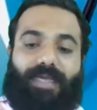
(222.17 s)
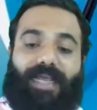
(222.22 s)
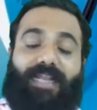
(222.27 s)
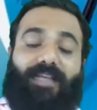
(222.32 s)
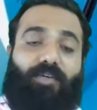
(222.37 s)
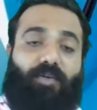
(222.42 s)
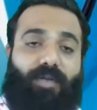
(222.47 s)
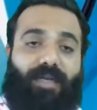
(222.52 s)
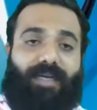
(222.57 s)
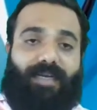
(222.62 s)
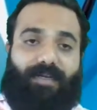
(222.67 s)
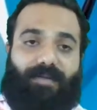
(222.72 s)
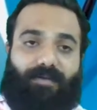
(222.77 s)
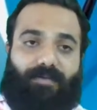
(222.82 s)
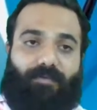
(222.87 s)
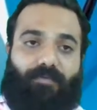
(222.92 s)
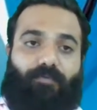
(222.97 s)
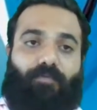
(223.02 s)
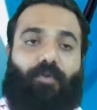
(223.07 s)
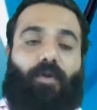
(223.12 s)

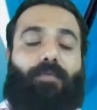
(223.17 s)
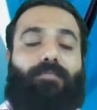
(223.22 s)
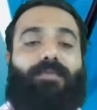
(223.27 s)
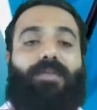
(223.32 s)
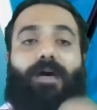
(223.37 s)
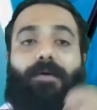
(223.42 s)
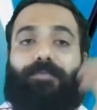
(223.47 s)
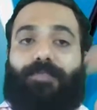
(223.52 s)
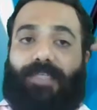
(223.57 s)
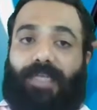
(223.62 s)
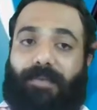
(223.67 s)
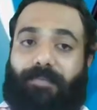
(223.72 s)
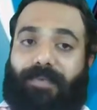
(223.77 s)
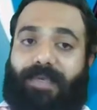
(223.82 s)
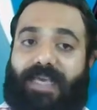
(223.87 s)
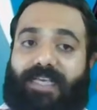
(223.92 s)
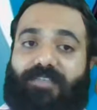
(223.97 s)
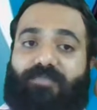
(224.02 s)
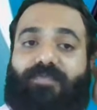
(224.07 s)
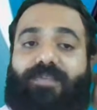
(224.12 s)
calculate from the
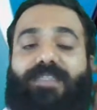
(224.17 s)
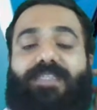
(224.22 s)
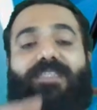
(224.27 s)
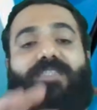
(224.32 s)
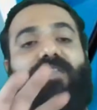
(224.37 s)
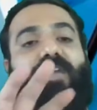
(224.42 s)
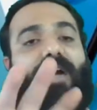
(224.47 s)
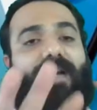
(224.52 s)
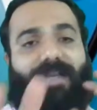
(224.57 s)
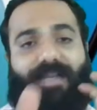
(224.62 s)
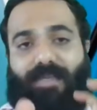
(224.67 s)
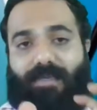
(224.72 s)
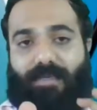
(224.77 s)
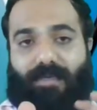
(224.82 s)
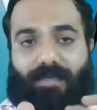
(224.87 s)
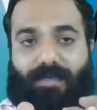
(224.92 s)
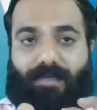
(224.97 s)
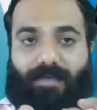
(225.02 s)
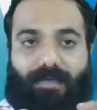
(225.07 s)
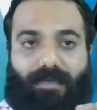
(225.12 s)
upstream case, which is 30,
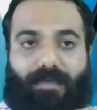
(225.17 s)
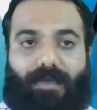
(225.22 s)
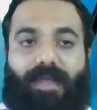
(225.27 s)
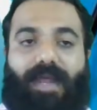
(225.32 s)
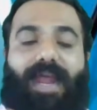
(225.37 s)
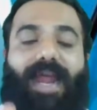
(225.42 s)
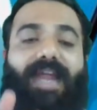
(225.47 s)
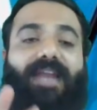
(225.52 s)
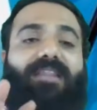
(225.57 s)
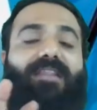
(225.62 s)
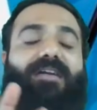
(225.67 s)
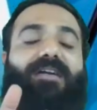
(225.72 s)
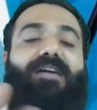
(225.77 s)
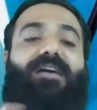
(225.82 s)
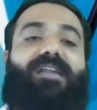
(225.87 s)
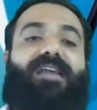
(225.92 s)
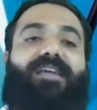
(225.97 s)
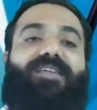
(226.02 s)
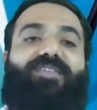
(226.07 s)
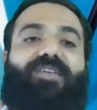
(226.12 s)
and the
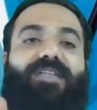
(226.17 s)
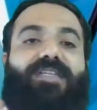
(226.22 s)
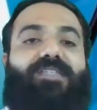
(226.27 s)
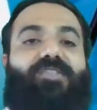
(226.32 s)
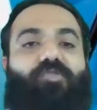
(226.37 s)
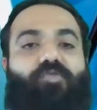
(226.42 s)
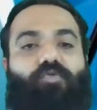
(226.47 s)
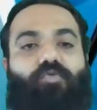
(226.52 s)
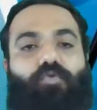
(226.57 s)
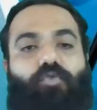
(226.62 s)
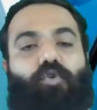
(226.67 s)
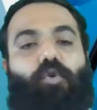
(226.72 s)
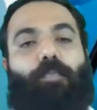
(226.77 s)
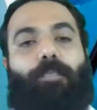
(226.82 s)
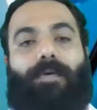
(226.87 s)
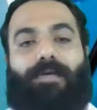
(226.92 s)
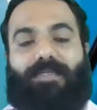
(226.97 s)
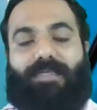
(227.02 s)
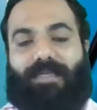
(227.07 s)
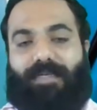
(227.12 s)
correction is
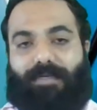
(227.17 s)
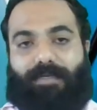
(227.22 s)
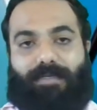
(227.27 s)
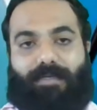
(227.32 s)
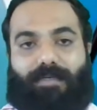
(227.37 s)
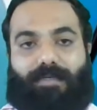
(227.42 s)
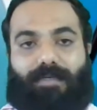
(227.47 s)
2%.